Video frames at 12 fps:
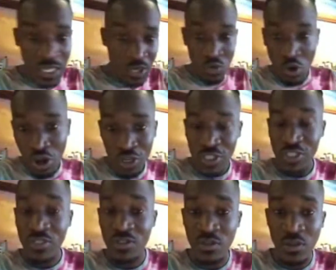in
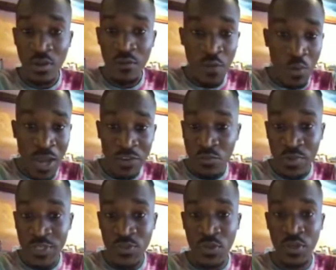court. For what
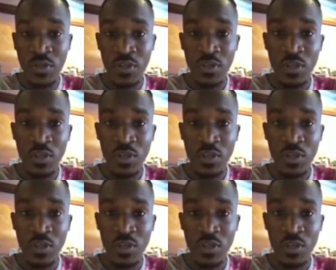reason?